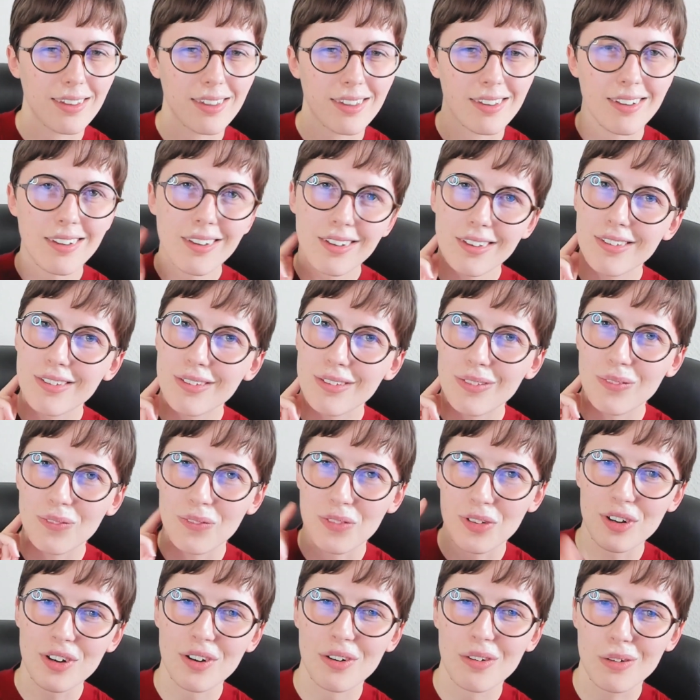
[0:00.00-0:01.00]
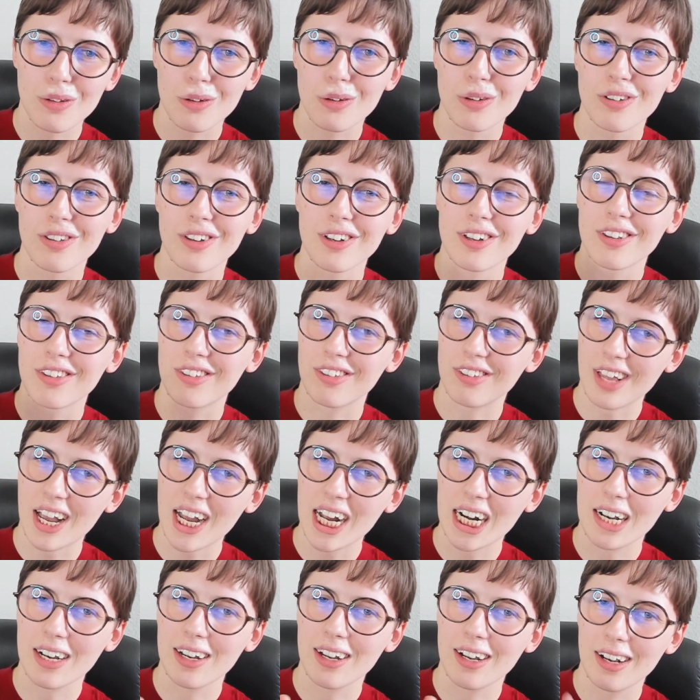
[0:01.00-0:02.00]
this video looks
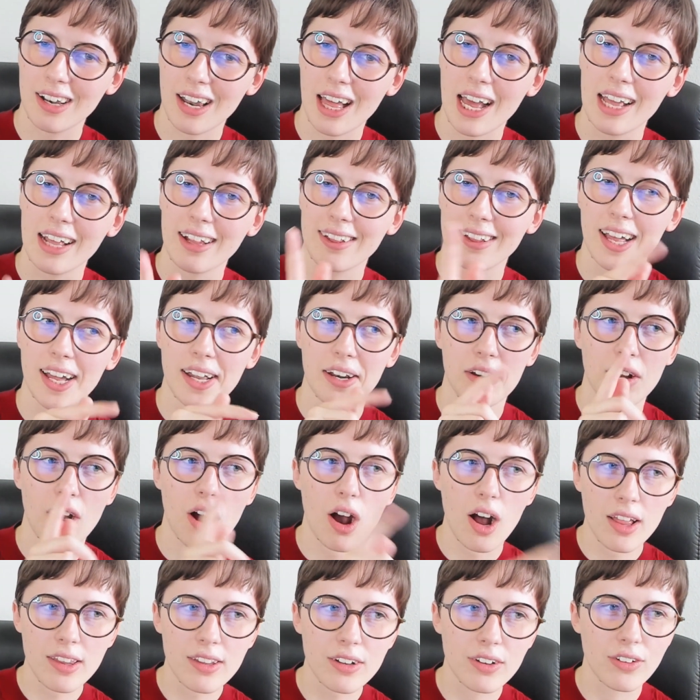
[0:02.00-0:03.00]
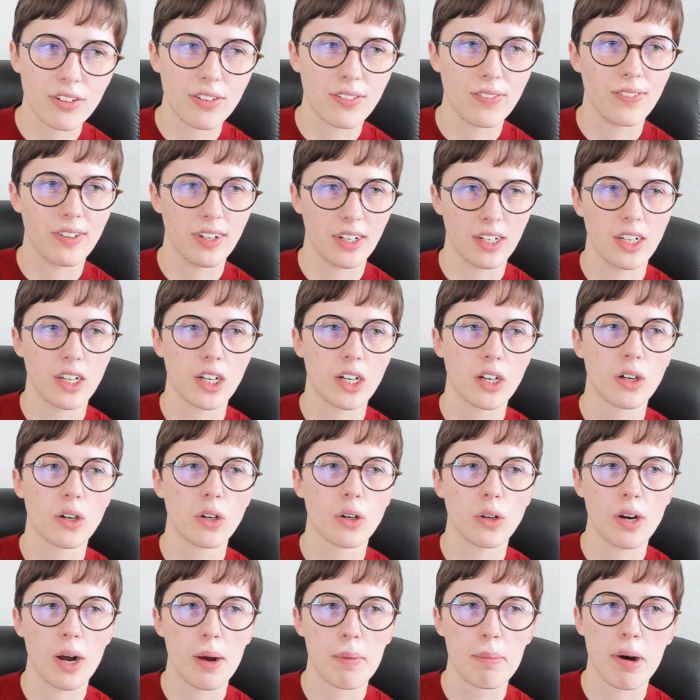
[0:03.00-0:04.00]
exactly like that other
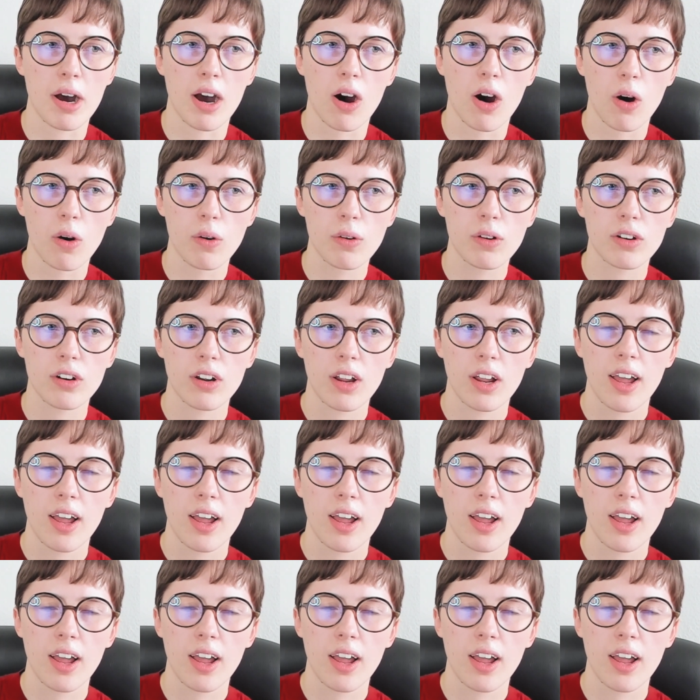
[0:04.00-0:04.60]
video about